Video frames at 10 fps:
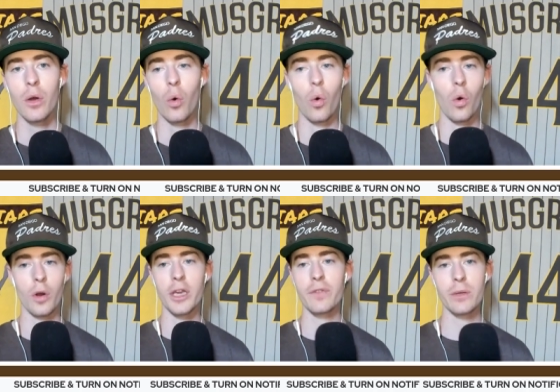or
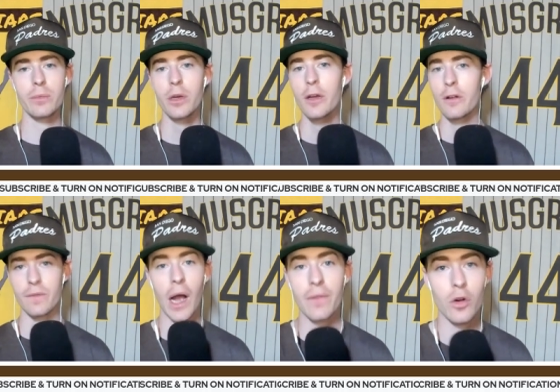even
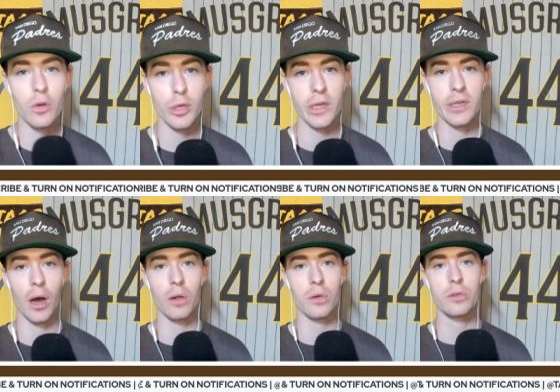$500 million
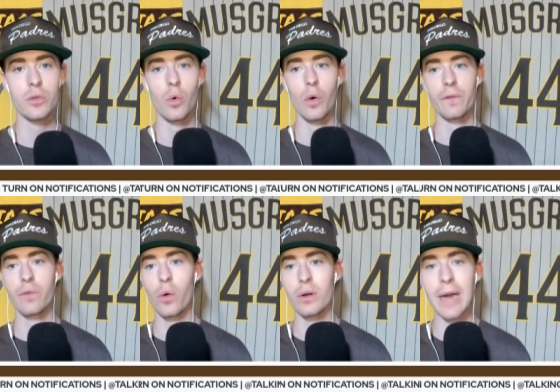or
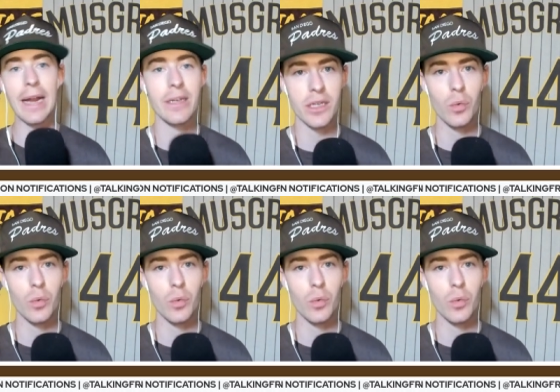$490,